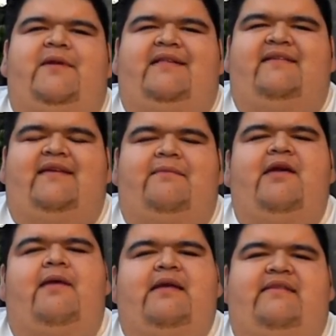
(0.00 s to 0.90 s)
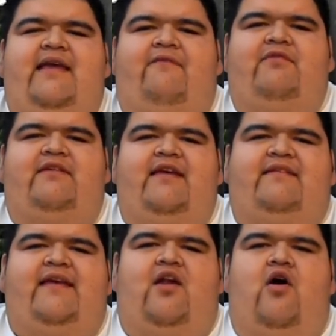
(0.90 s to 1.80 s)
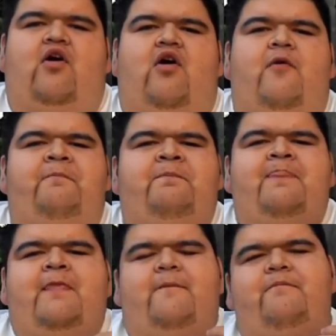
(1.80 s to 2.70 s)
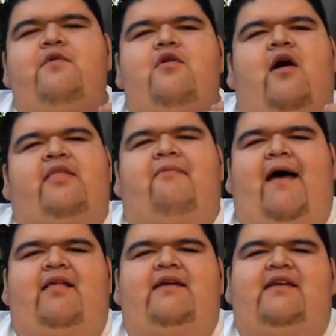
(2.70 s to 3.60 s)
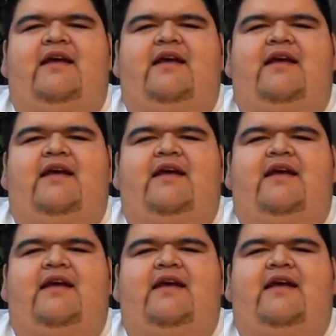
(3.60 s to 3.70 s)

but at the same time, you can definitely taste that alcohol on the palate.